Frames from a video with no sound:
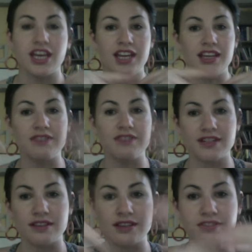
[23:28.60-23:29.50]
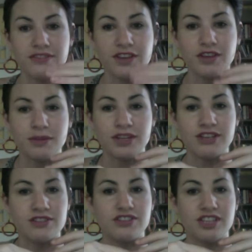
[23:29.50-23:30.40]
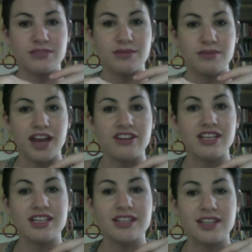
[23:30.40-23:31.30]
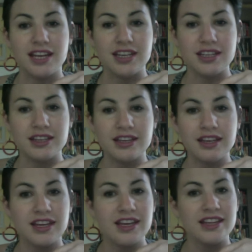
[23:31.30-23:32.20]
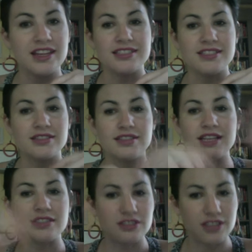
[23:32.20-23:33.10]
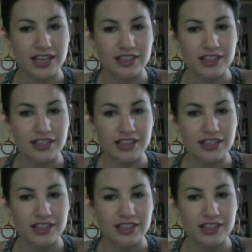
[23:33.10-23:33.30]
and even the film industry is pirated. Like that's like